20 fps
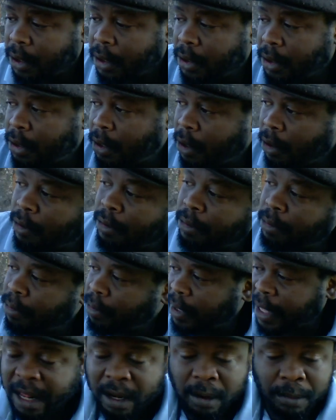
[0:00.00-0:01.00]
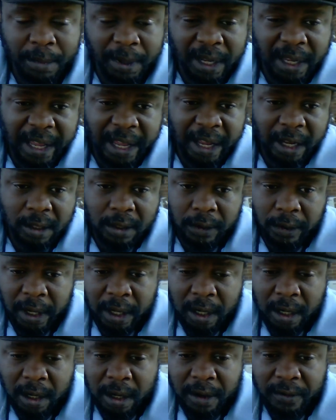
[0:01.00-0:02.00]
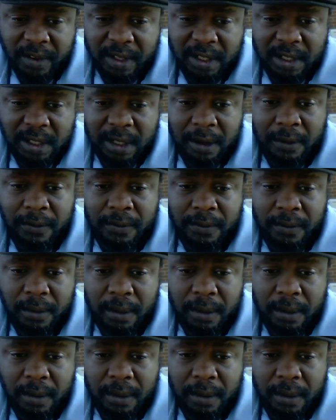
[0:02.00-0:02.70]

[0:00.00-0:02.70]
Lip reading: So that'll be an answer in and of itself.